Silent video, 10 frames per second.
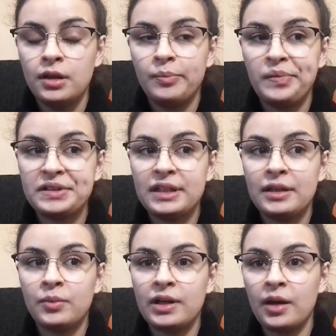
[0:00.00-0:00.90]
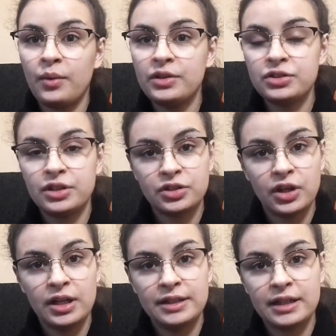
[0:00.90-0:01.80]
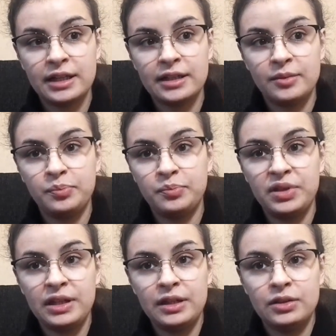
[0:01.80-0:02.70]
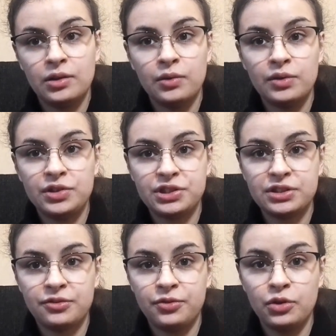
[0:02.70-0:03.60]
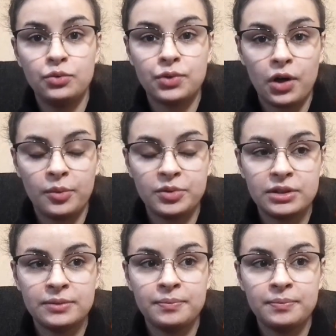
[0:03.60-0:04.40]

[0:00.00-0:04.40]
but then when I went to the toilet I peed only just a few drops.